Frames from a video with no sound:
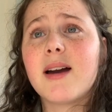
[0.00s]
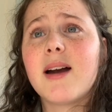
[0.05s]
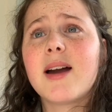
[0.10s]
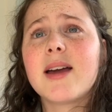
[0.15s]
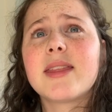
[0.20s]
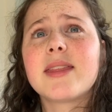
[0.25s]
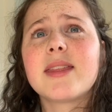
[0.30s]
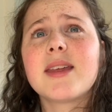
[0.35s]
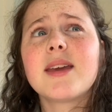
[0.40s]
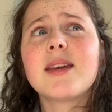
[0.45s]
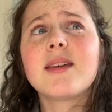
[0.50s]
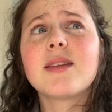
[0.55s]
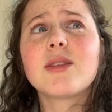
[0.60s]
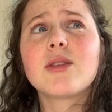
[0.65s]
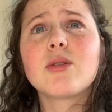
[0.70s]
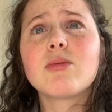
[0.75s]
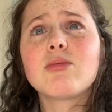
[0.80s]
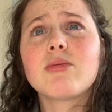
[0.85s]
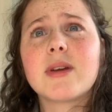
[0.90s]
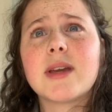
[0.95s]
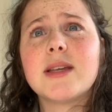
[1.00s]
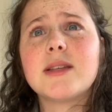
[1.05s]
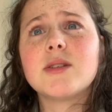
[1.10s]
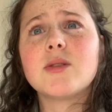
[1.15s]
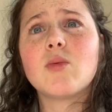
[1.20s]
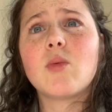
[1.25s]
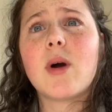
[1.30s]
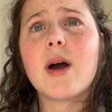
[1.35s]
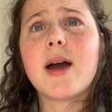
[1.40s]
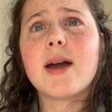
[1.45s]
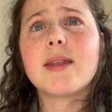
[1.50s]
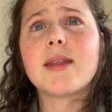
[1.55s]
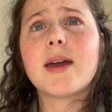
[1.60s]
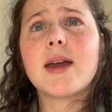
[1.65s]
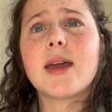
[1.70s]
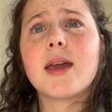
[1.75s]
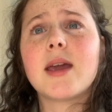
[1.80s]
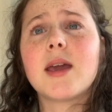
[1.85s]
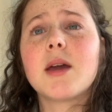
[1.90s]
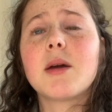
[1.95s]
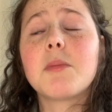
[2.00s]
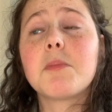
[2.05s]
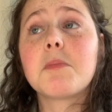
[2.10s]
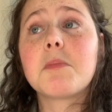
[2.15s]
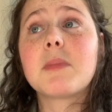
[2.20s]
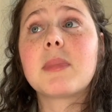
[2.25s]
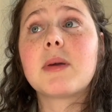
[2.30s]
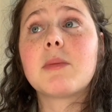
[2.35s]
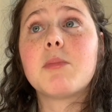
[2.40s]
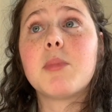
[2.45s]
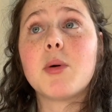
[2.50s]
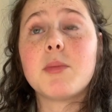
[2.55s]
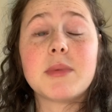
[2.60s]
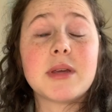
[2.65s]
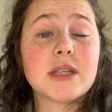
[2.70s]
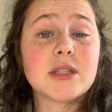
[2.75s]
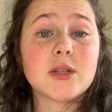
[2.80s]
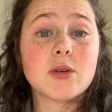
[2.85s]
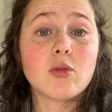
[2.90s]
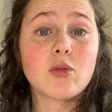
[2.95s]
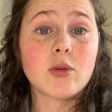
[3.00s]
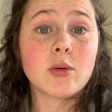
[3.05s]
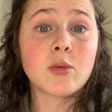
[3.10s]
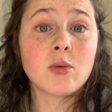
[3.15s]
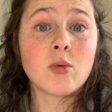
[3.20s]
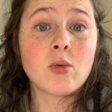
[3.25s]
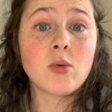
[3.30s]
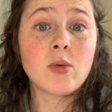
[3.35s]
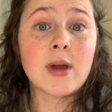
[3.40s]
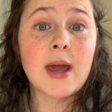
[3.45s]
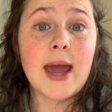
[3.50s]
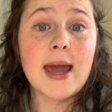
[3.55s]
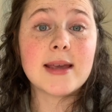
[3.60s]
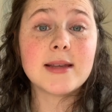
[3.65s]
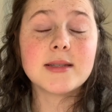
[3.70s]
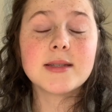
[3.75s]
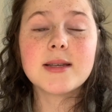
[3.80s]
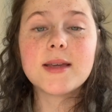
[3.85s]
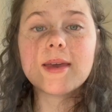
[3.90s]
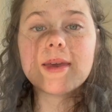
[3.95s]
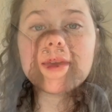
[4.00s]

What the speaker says: I think the reason why they put me as a critical case,